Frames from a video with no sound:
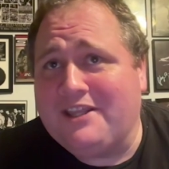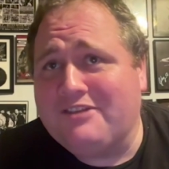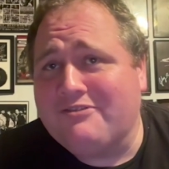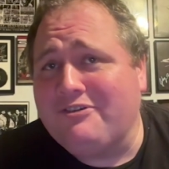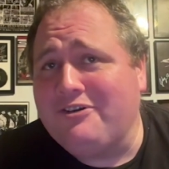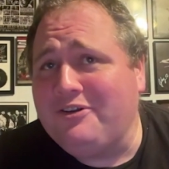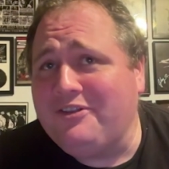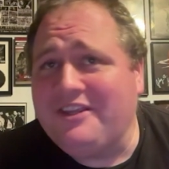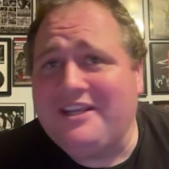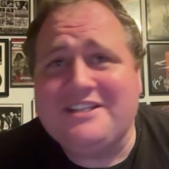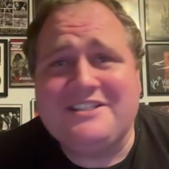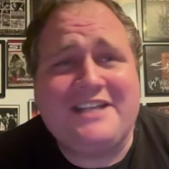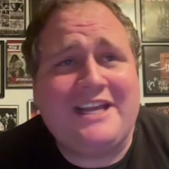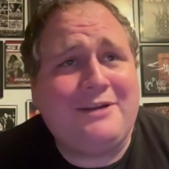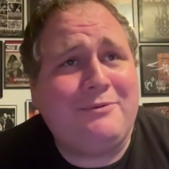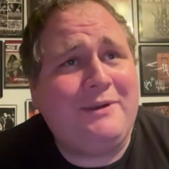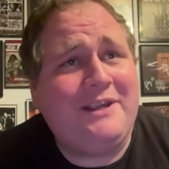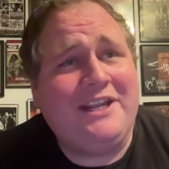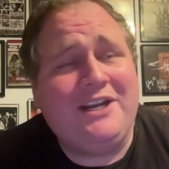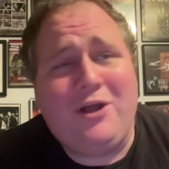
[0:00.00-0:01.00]
the truth is,
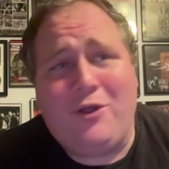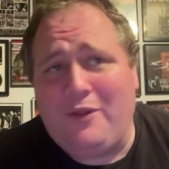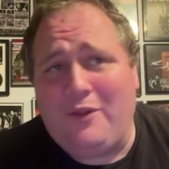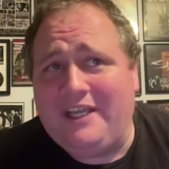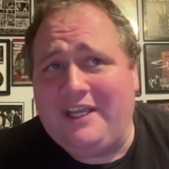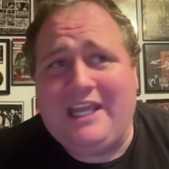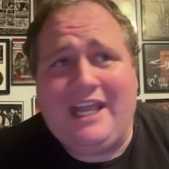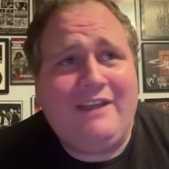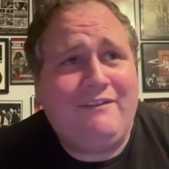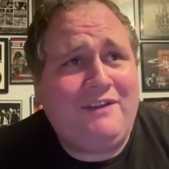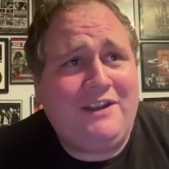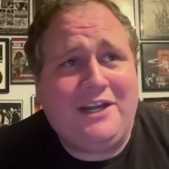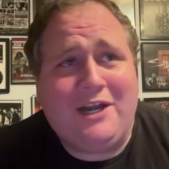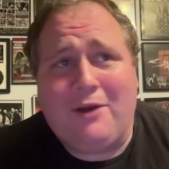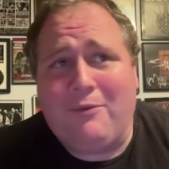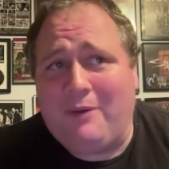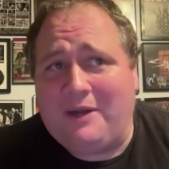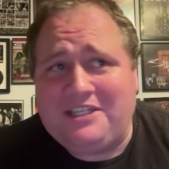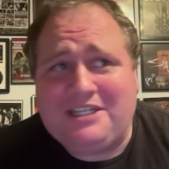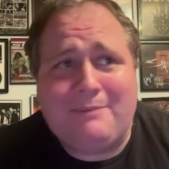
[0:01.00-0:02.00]
like, we can only give you,
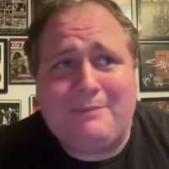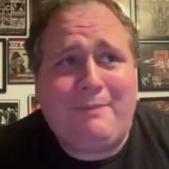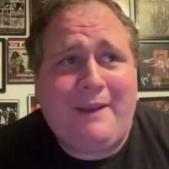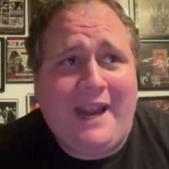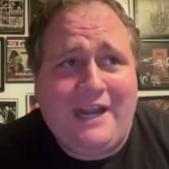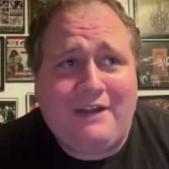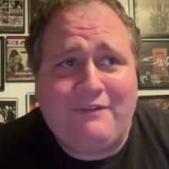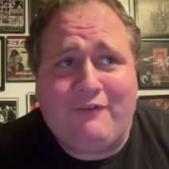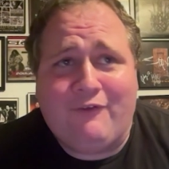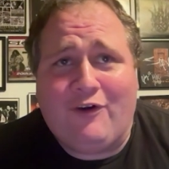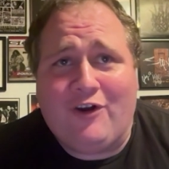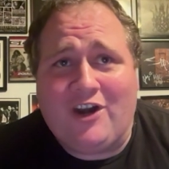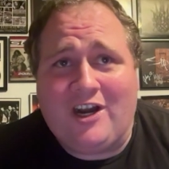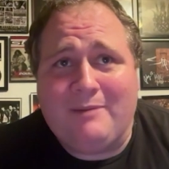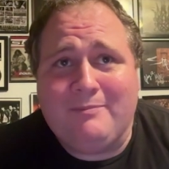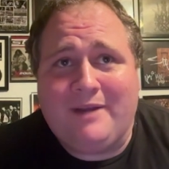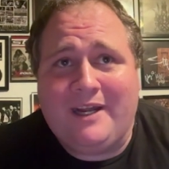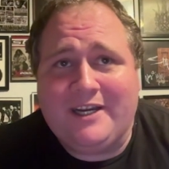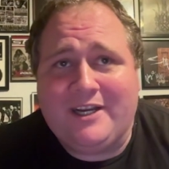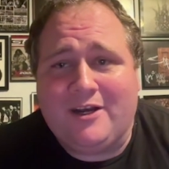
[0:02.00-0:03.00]
what you paid for
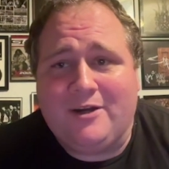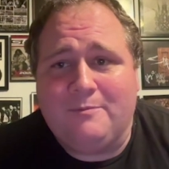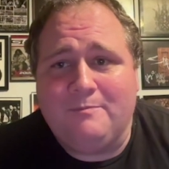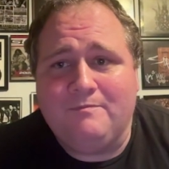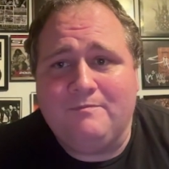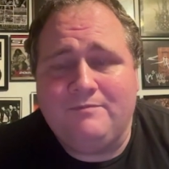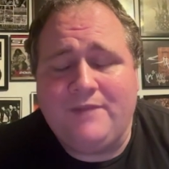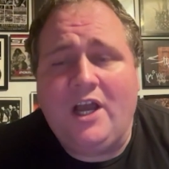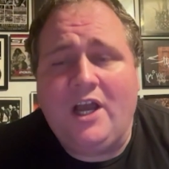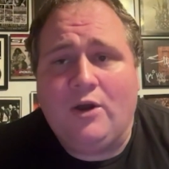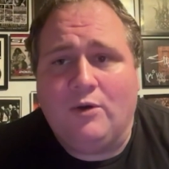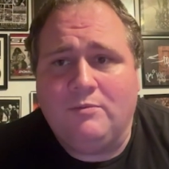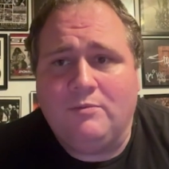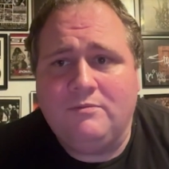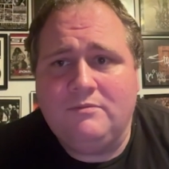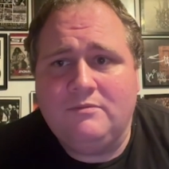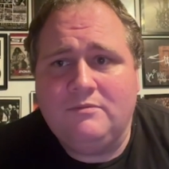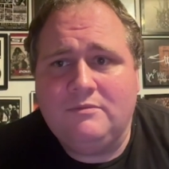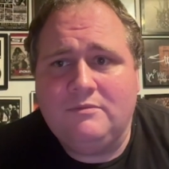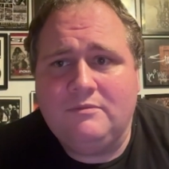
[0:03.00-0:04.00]
them. I go, no,
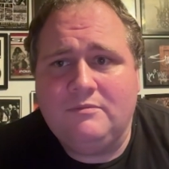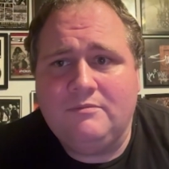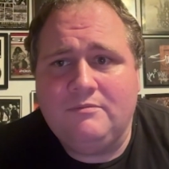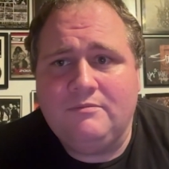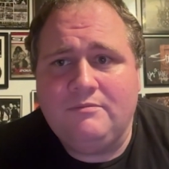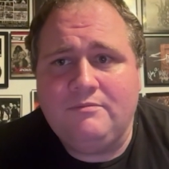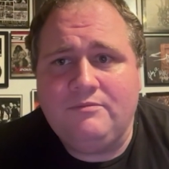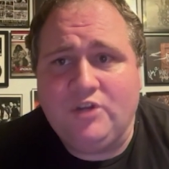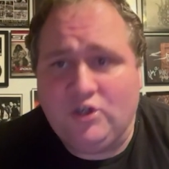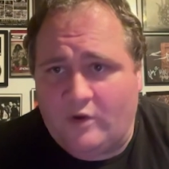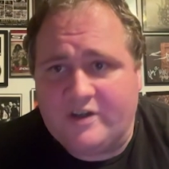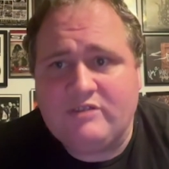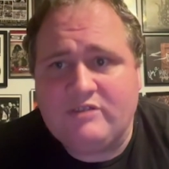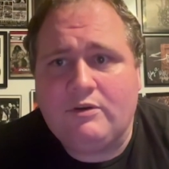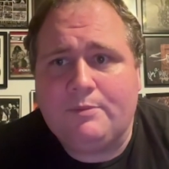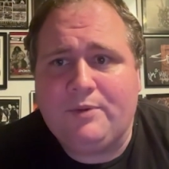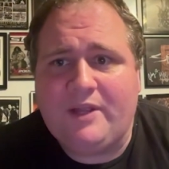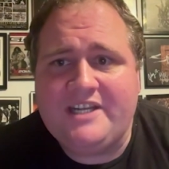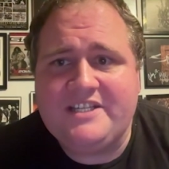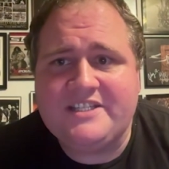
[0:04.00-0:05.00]
you're going
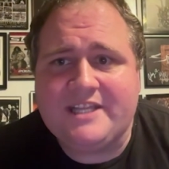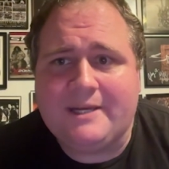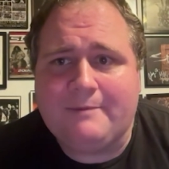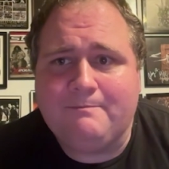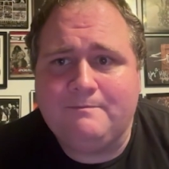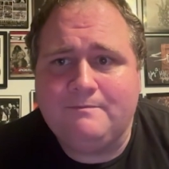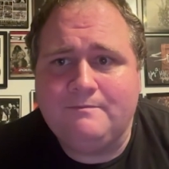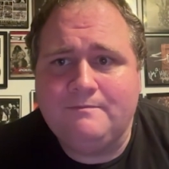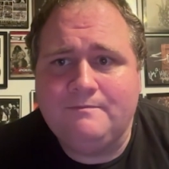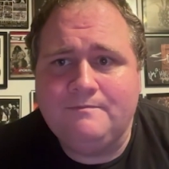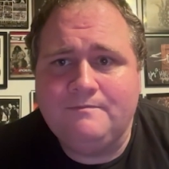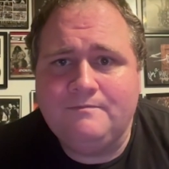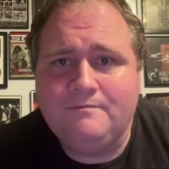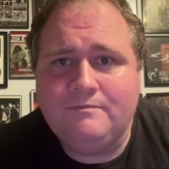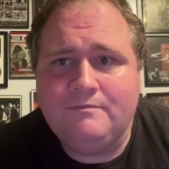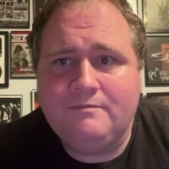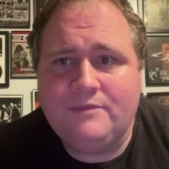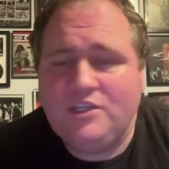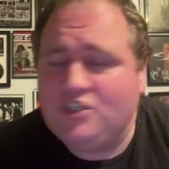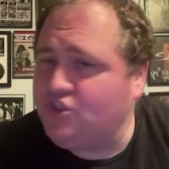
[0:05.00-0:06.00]
to replace them.
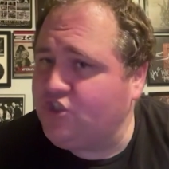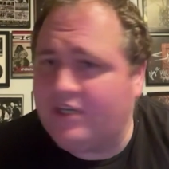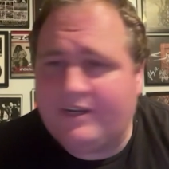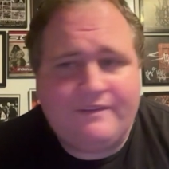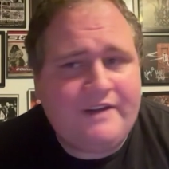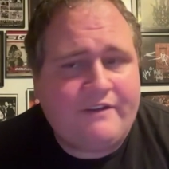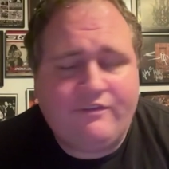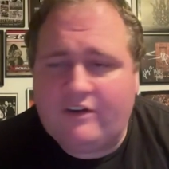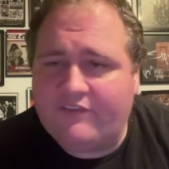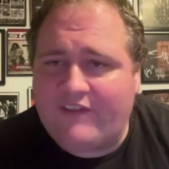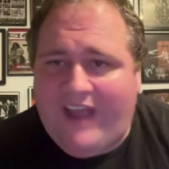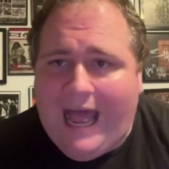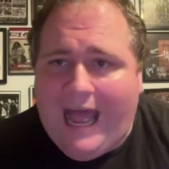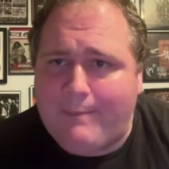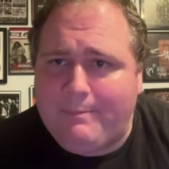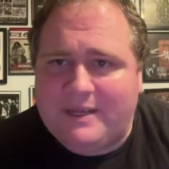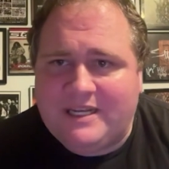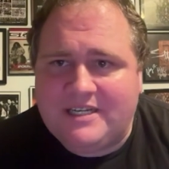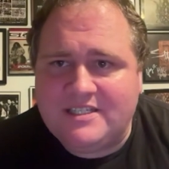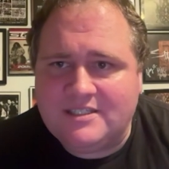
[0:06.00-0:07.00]
This should have never have
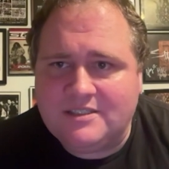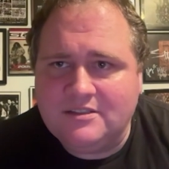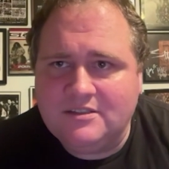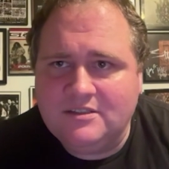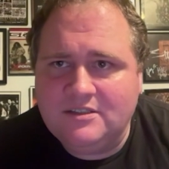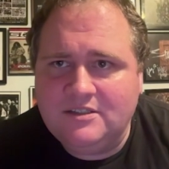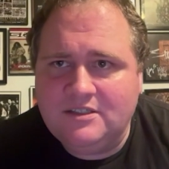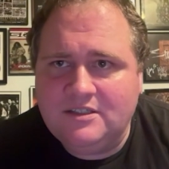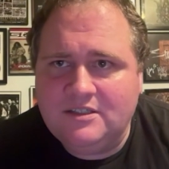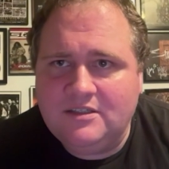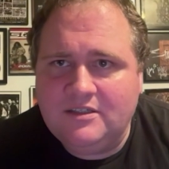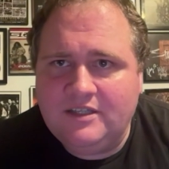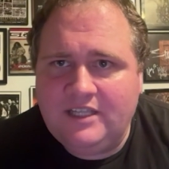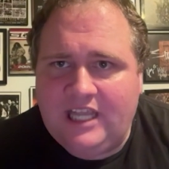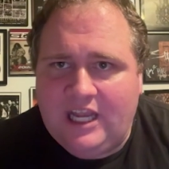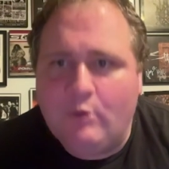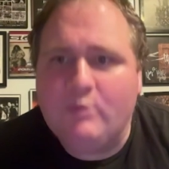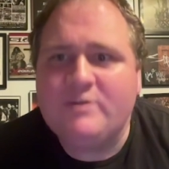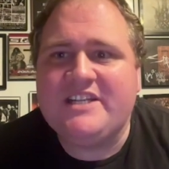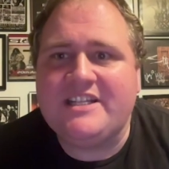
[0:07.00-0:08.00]
happened.
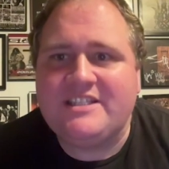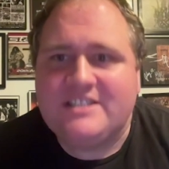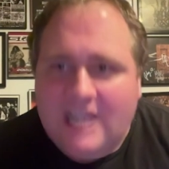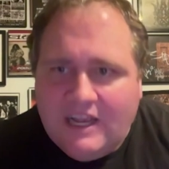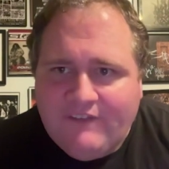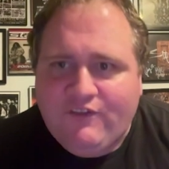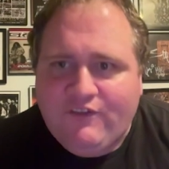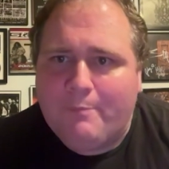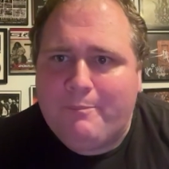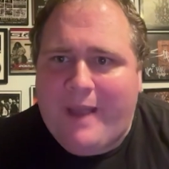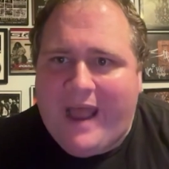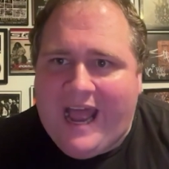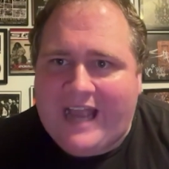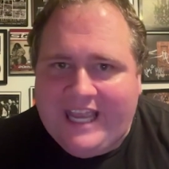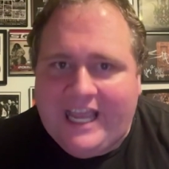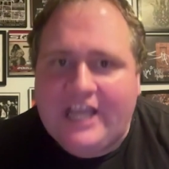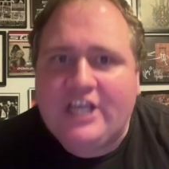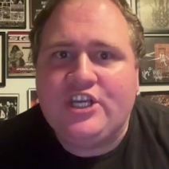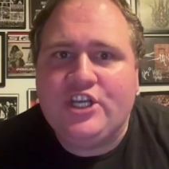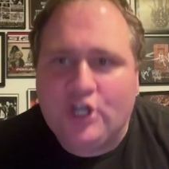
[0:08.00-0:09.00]
It was a duffel
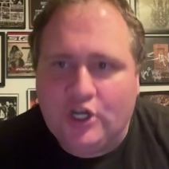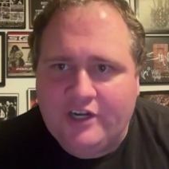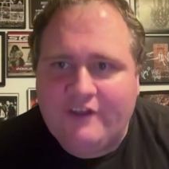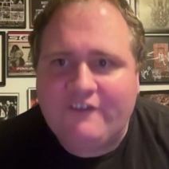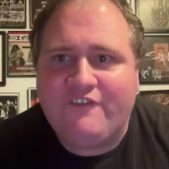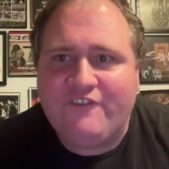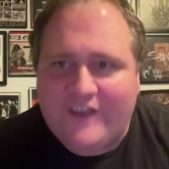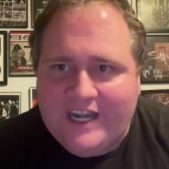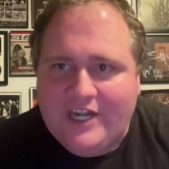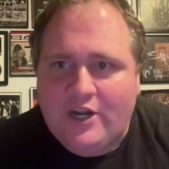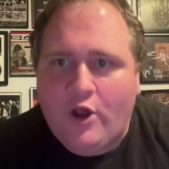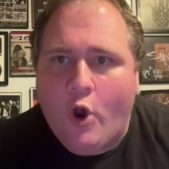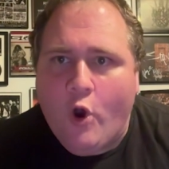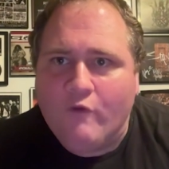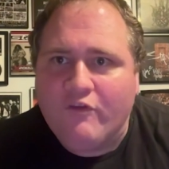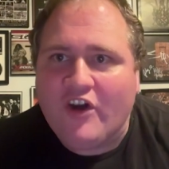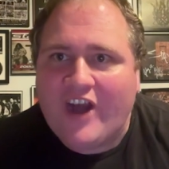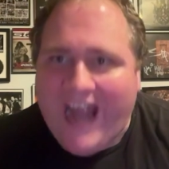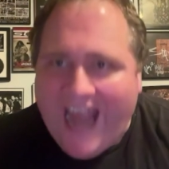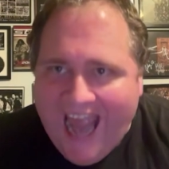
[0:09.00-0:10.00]
bag. It could have fit
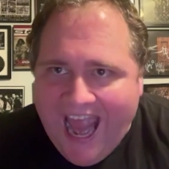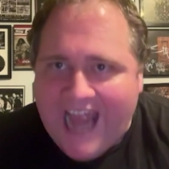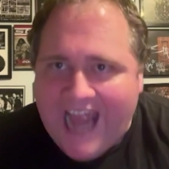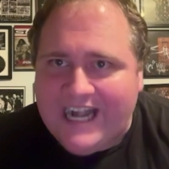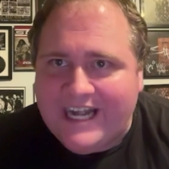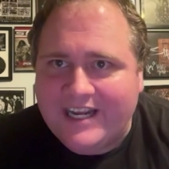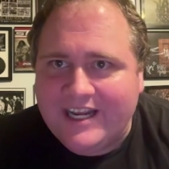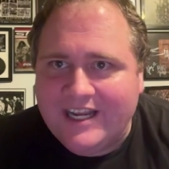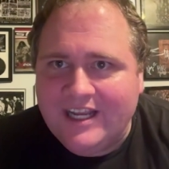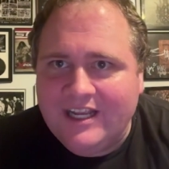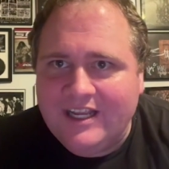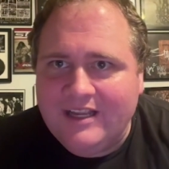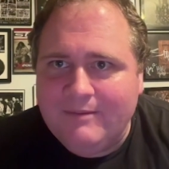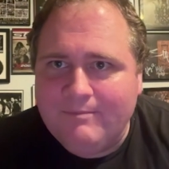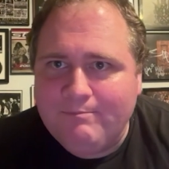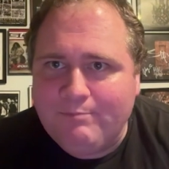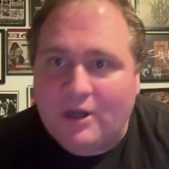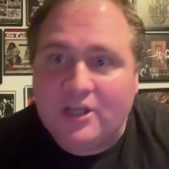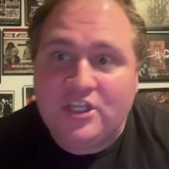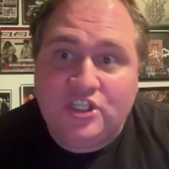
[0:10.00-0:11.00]
overhead,
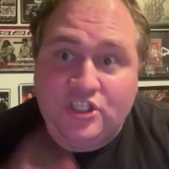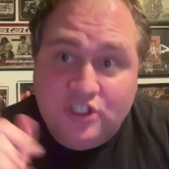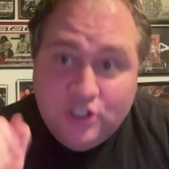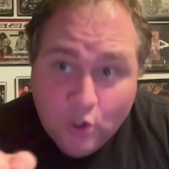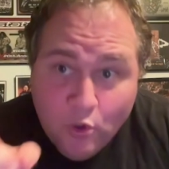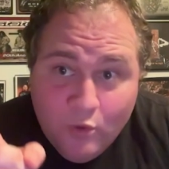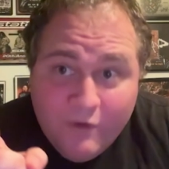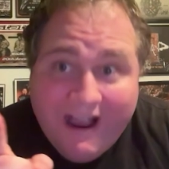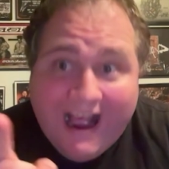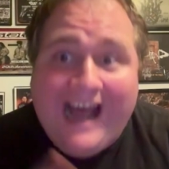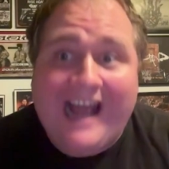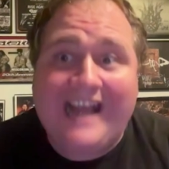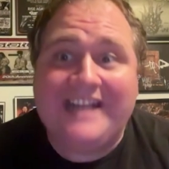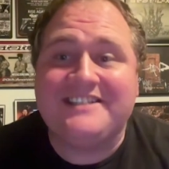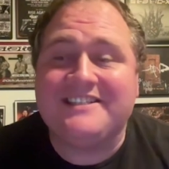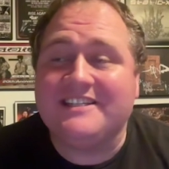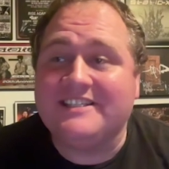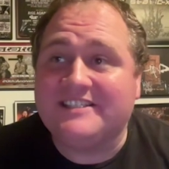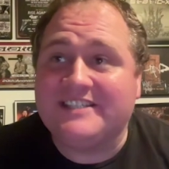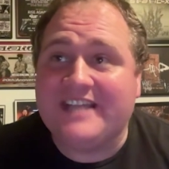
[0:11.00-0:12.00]
but you
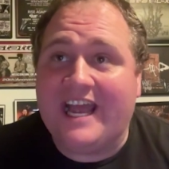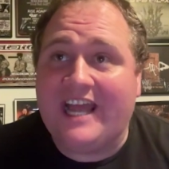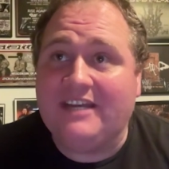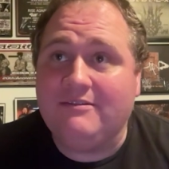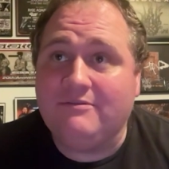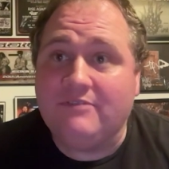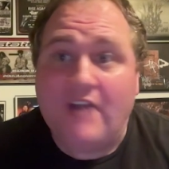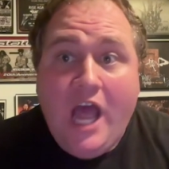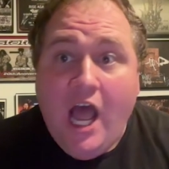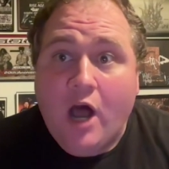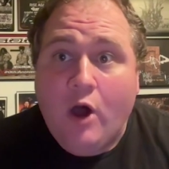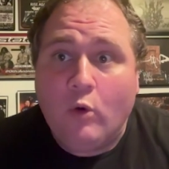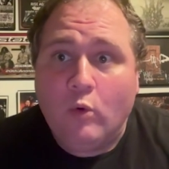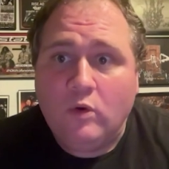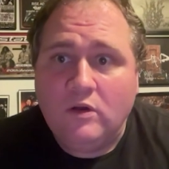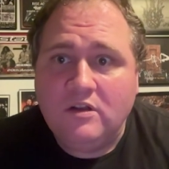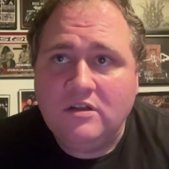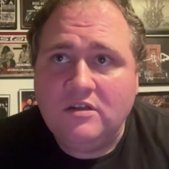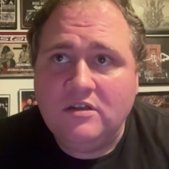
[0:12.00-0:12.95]
guys said no.